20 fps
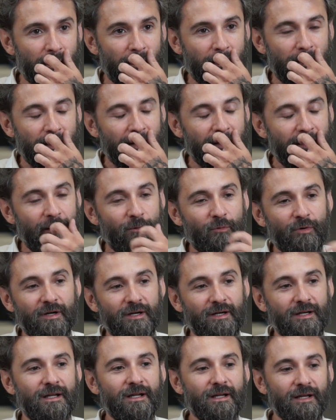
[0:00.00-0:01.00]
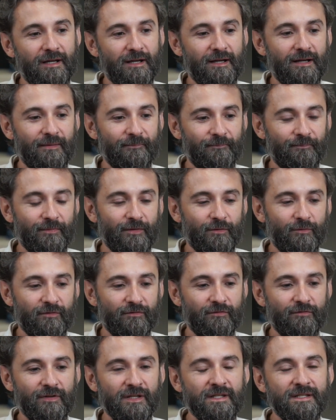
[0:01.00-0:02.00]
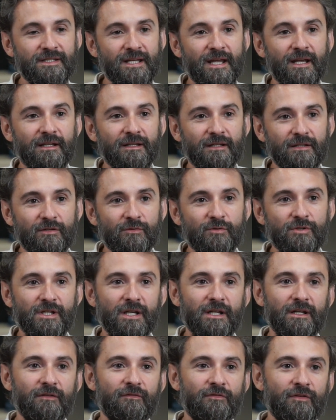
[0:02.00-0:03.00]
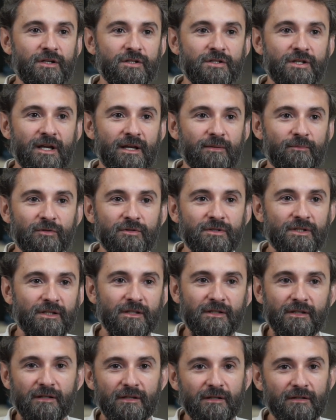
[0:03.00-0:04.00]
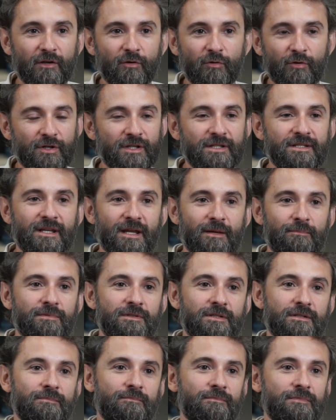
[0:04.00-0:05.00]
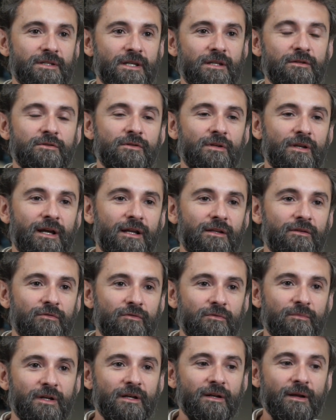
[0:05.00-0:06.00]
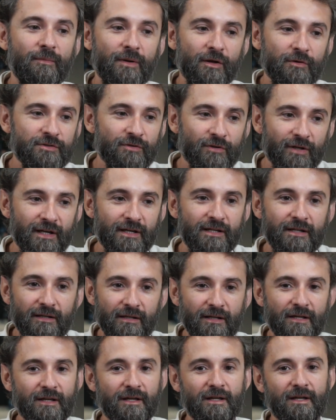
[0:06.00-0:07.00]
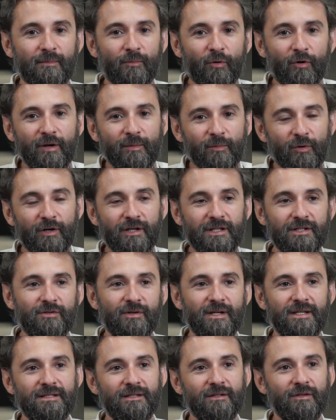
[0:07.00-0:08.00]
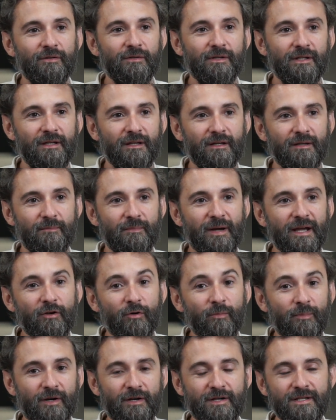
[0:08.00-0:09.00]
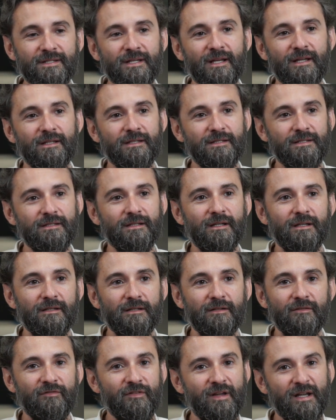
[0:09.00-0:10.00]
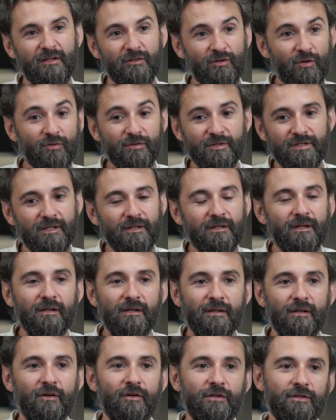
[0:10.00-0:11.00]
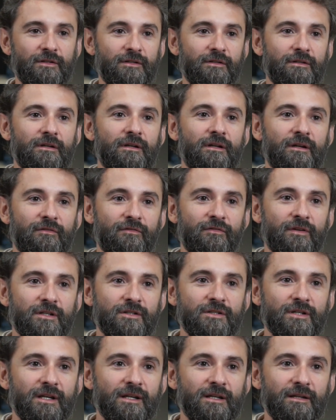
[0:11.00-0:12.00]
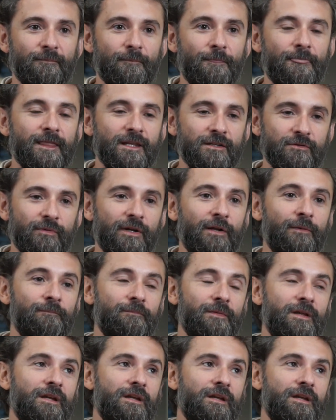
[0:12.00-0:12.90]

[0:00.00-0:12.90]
And I work with insect-associated fungi, mostly the cordyceps sensulatu, but I'm also getting more and more interested on the mycoparasites that infect those and other fungi as well.